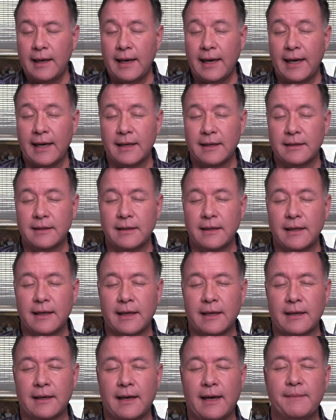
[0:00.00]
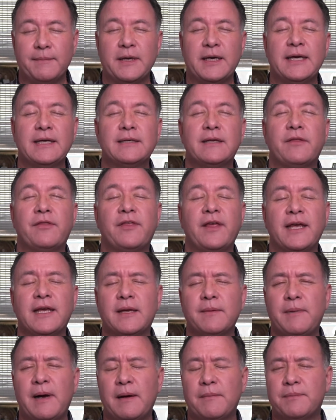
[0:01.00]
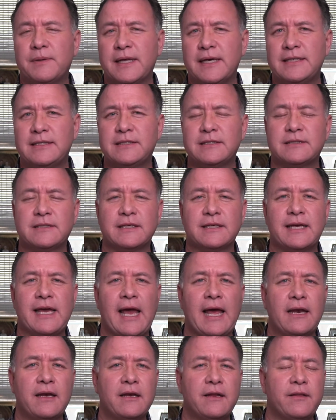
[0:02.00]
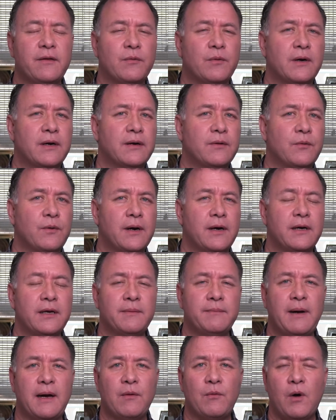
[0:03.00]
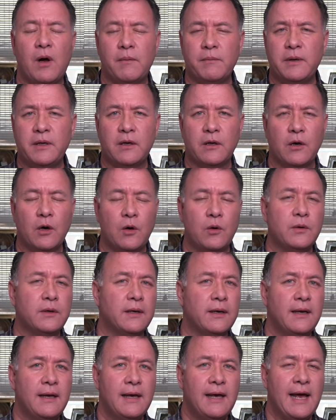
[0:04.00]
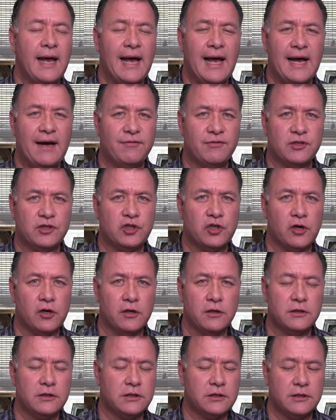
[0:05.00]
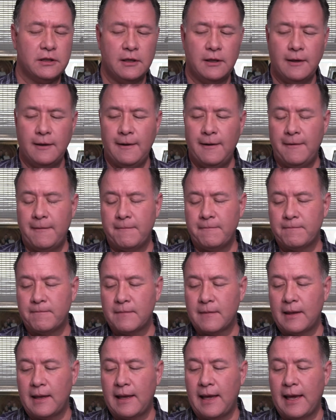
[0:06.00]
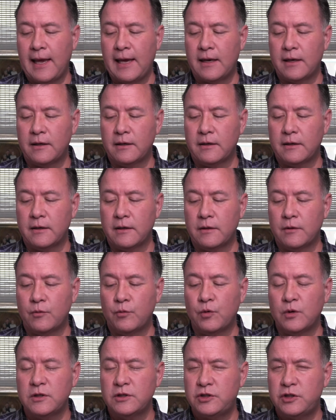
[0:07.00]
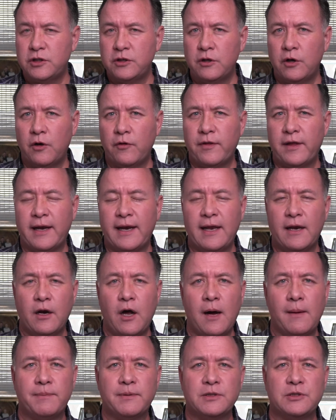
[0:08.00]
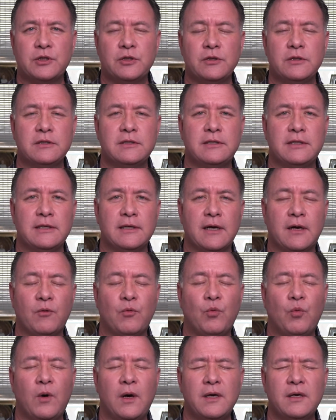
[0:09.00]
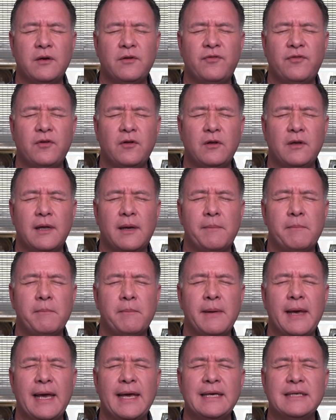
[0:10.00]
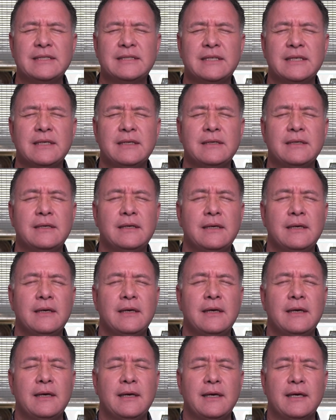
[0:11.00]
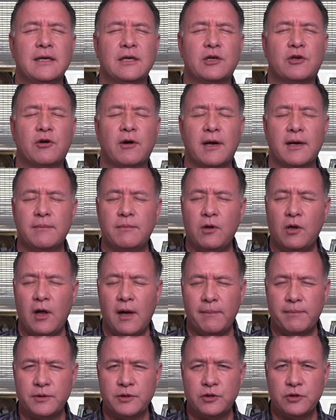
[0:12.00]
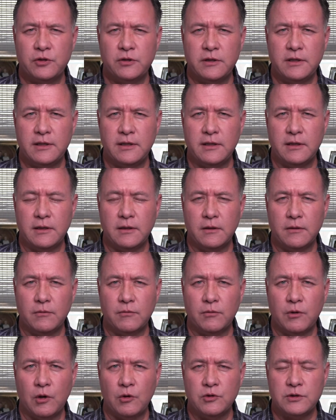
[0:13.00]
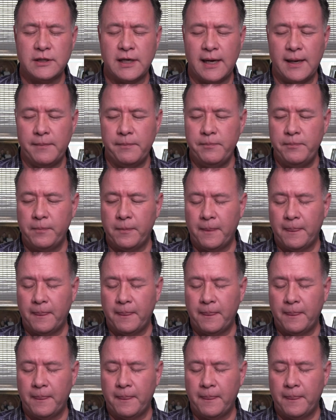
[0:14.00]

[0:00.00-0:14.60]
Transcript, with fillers: And and I began to think about places in Canada that were where he might want me to go and have a church. And wouldn't you know that an opportunity, a wonderful, amazing incredible opportunity rose up